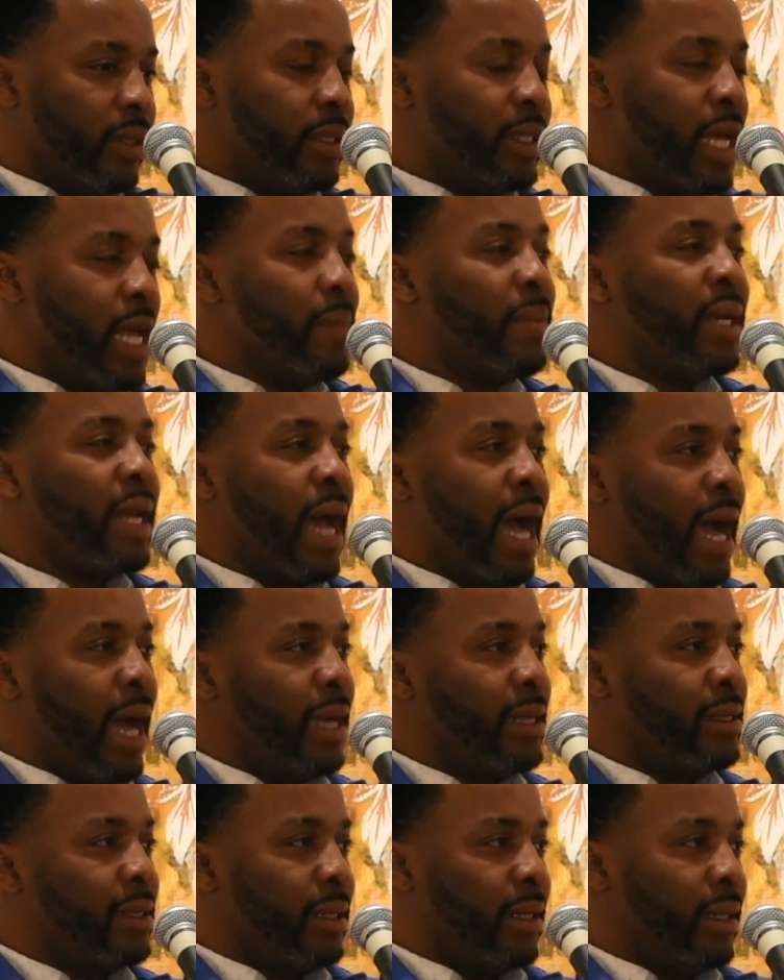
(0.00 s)

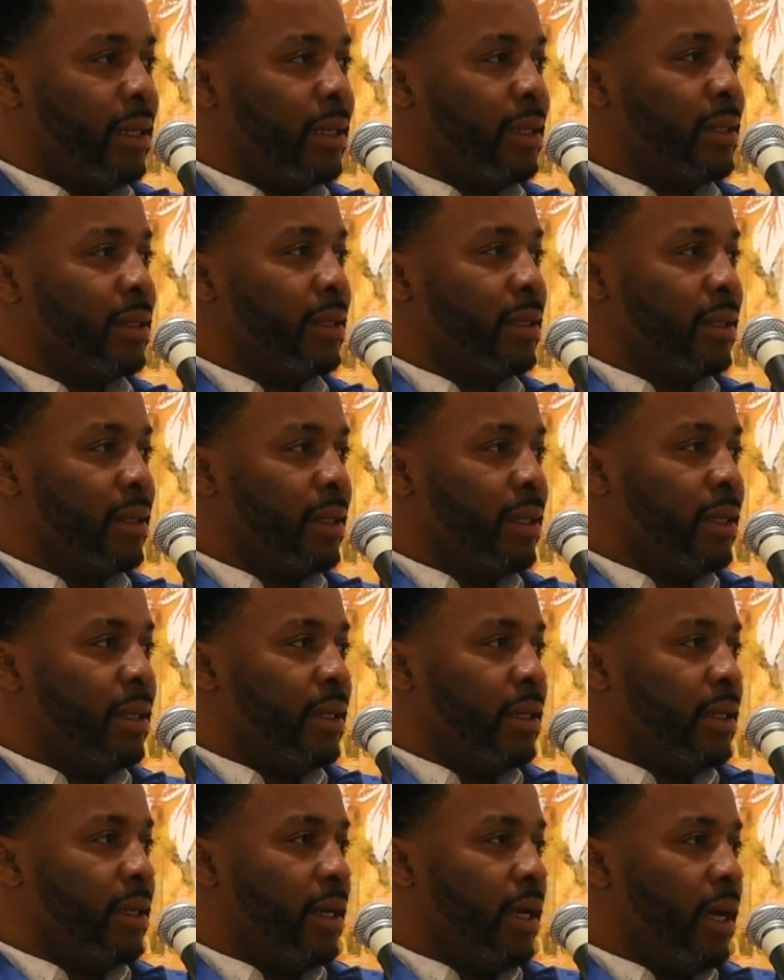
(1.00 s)
demonizing
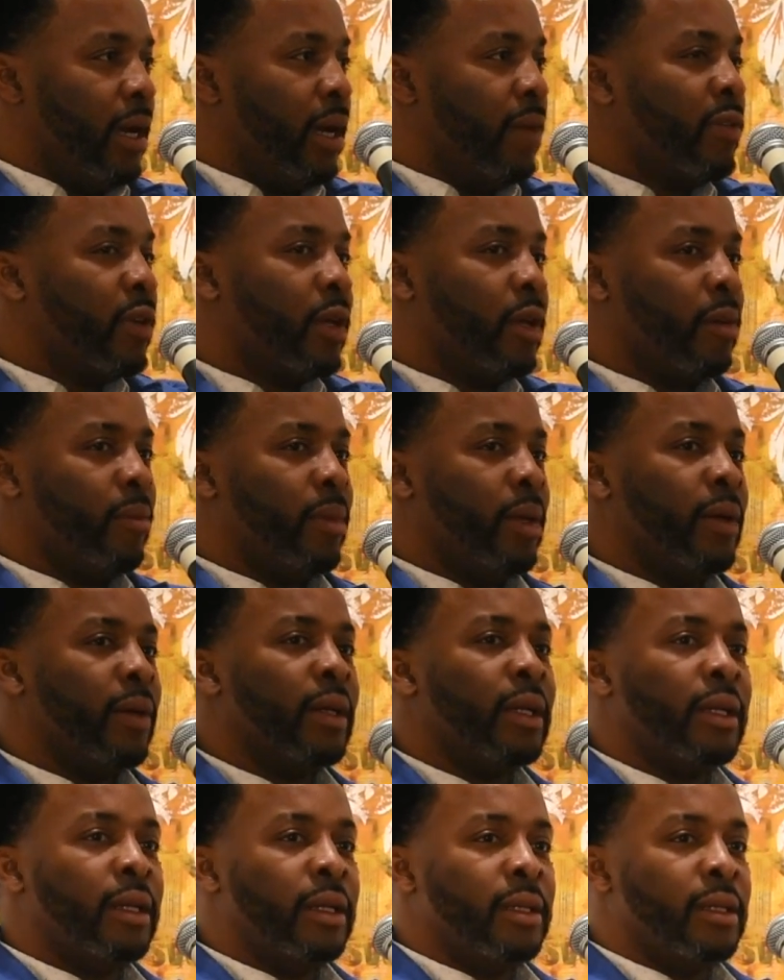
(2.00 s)
of the
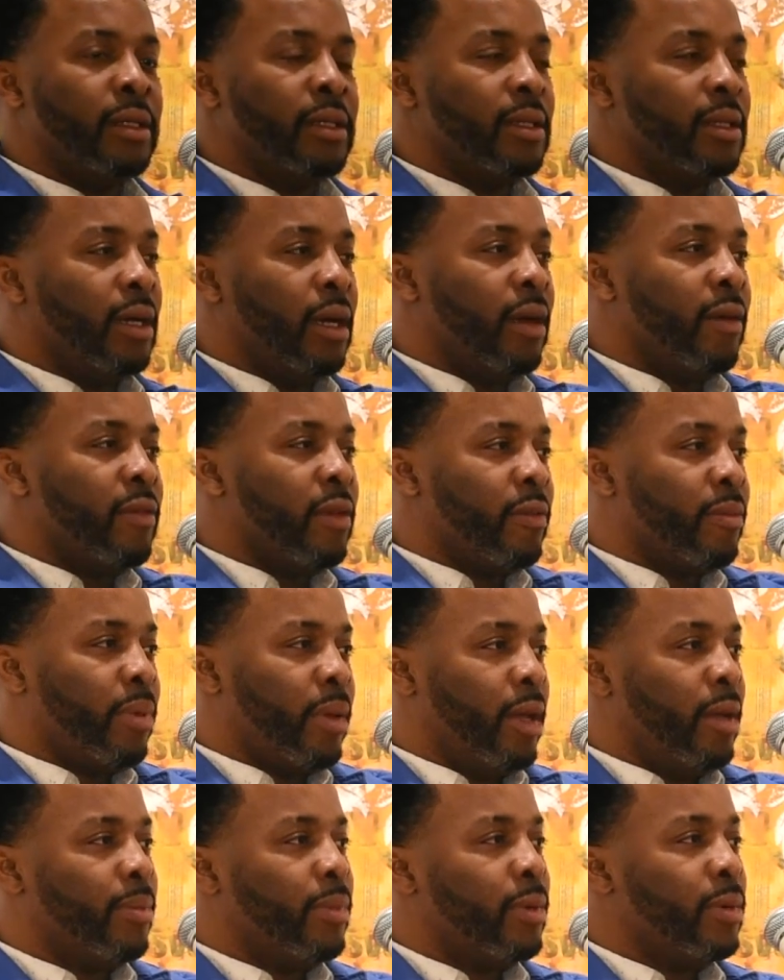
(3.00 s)
community, of the
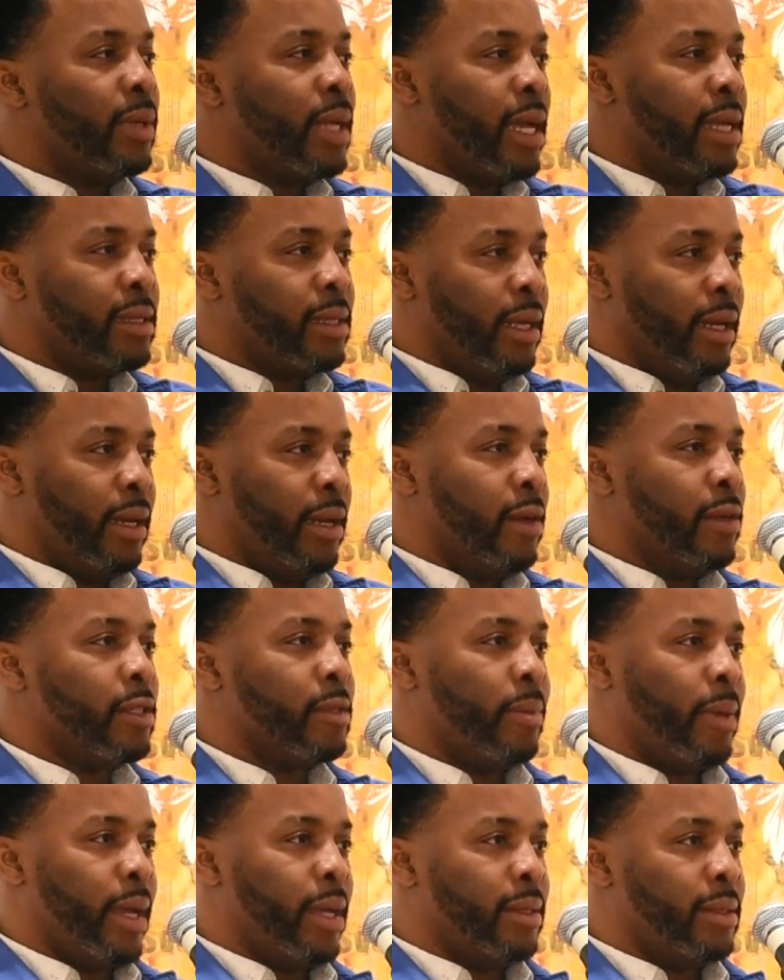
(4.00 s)
people that's in those
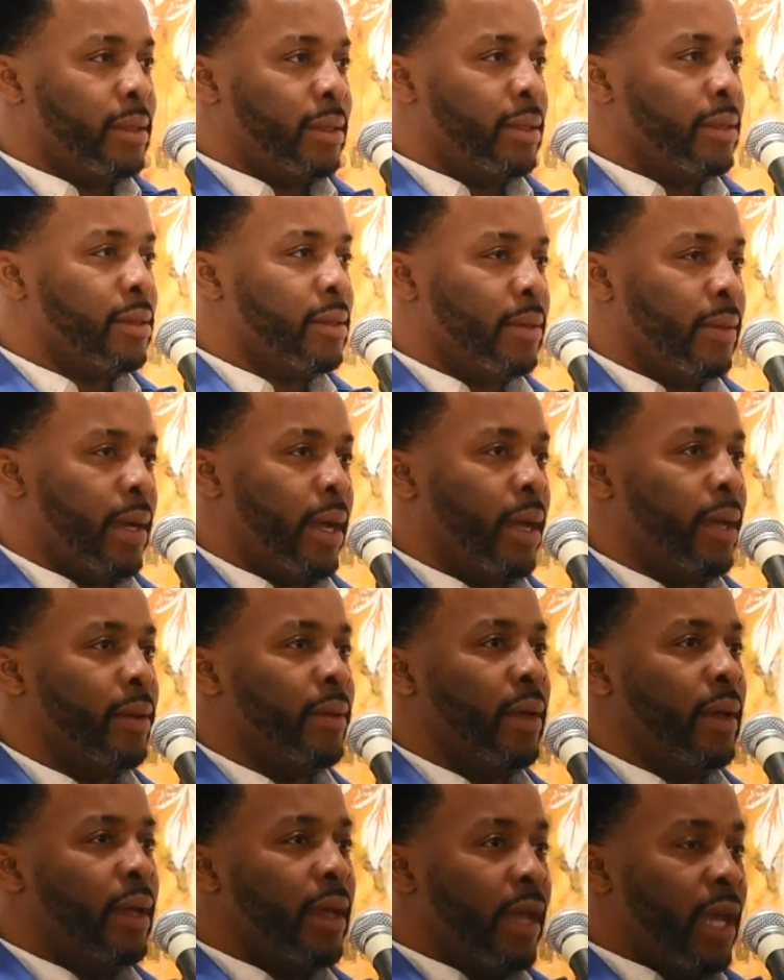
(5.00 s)
spaces, right?
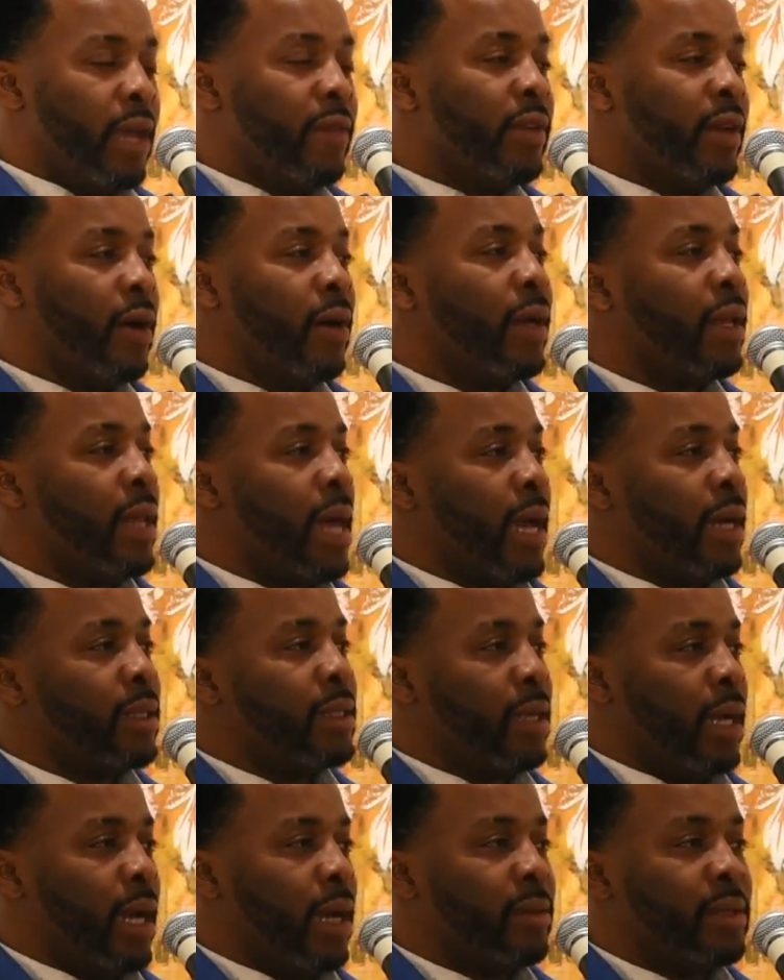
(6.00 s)
Even though a lot of
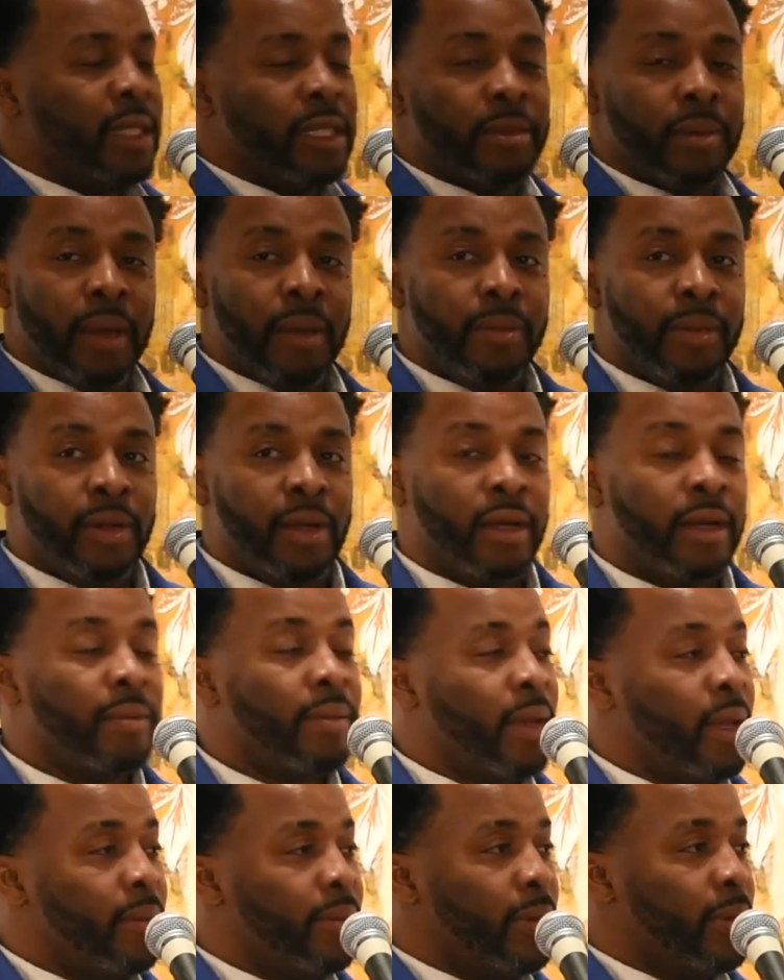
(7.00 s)
times these people are the
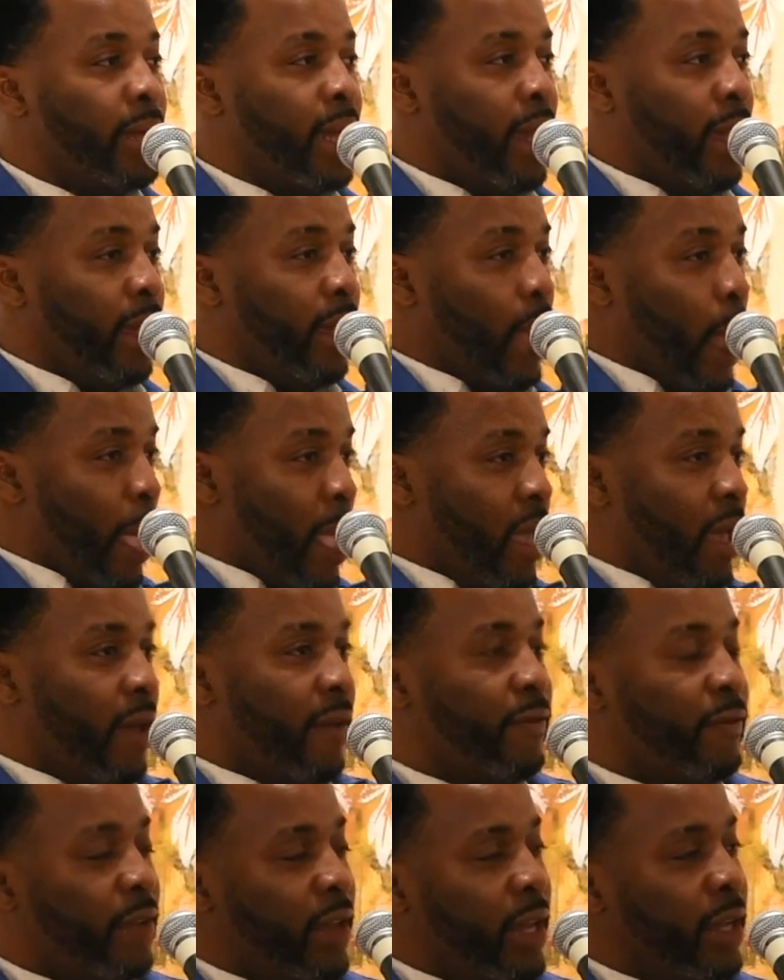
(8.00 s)
people that
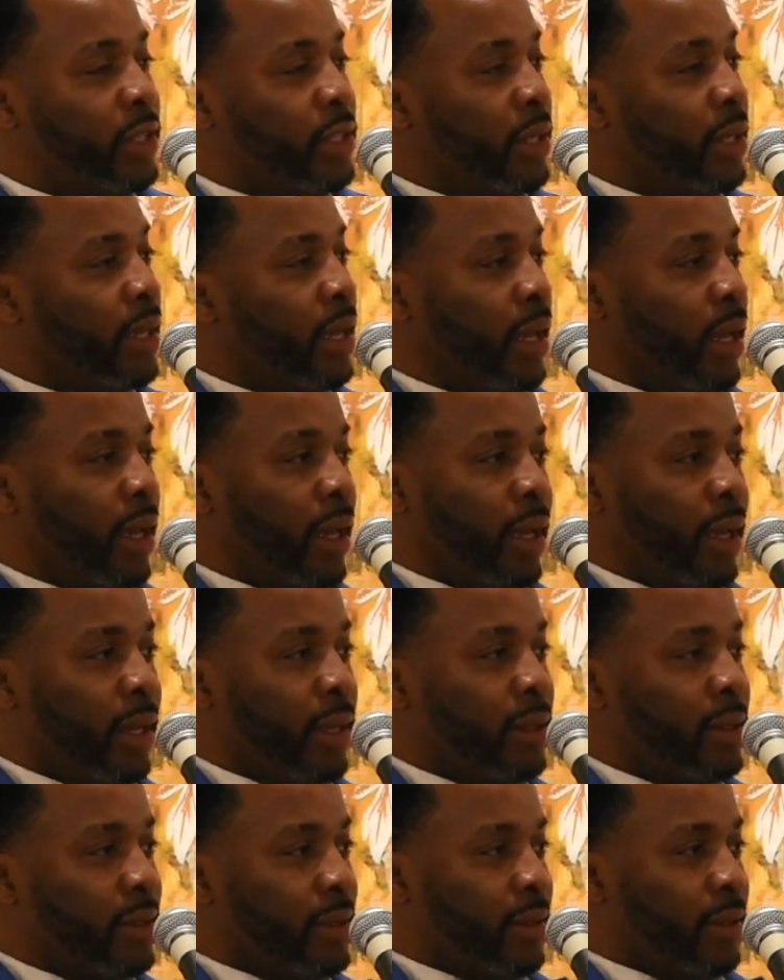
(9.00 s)
feed your
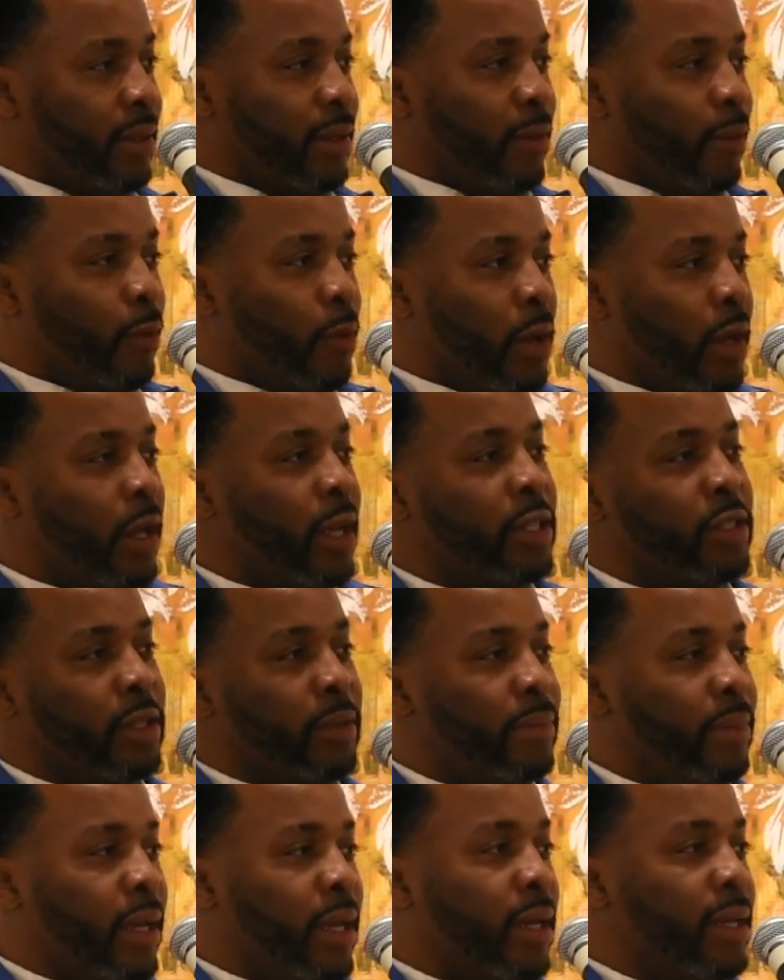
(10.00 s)
kids, work at your
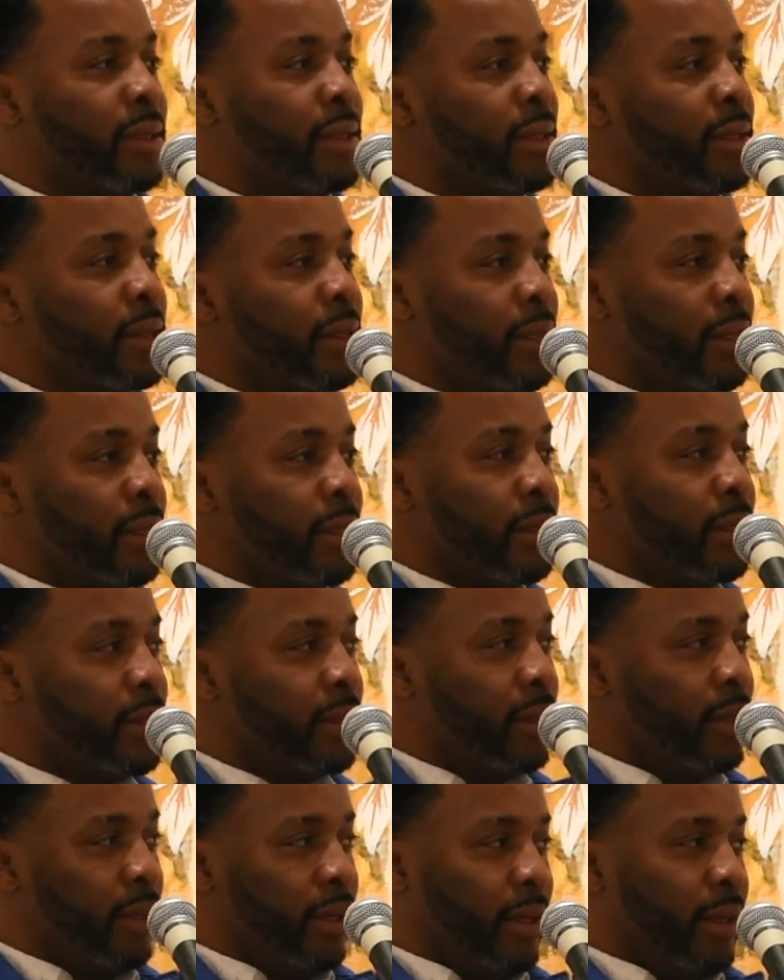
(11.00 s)
businesses,
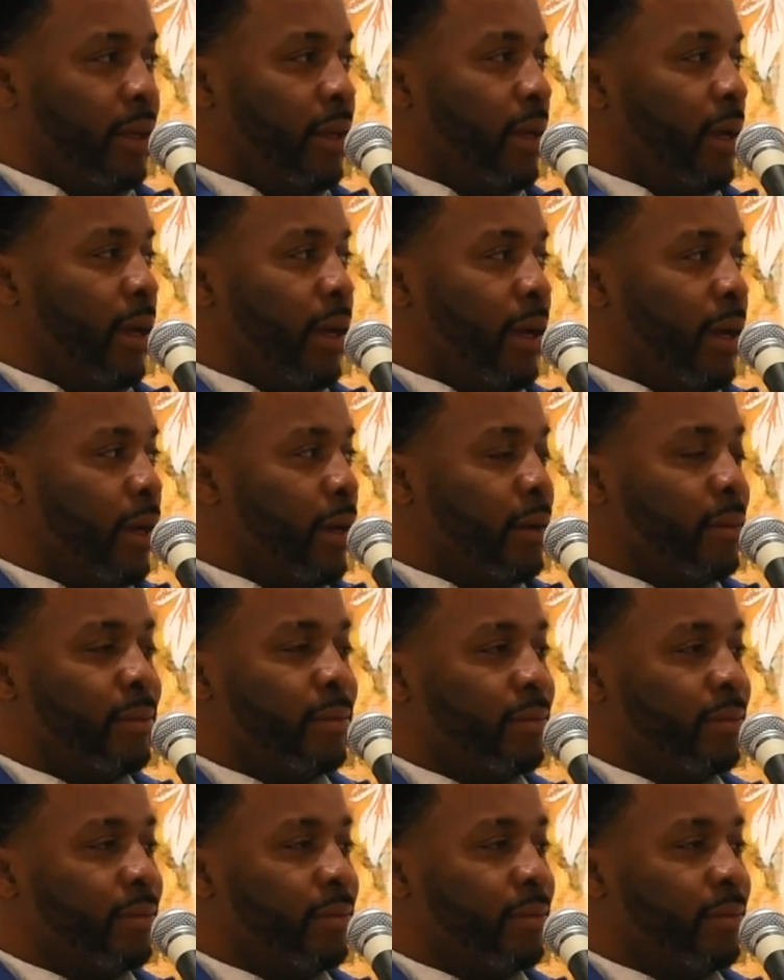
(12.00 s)
um,